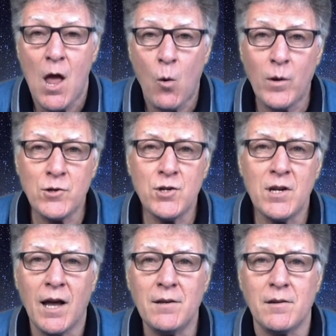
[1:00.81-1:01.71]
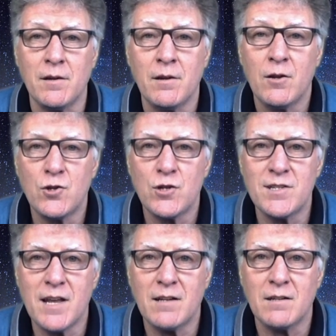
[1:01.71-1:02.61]
When she landed, she
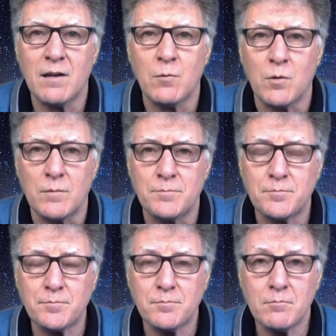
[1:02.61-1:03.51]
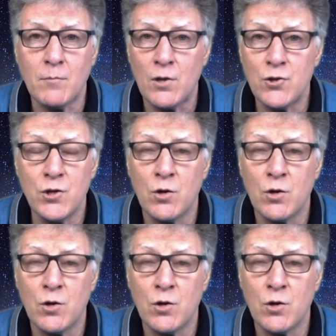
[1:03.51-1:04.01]
settled down. She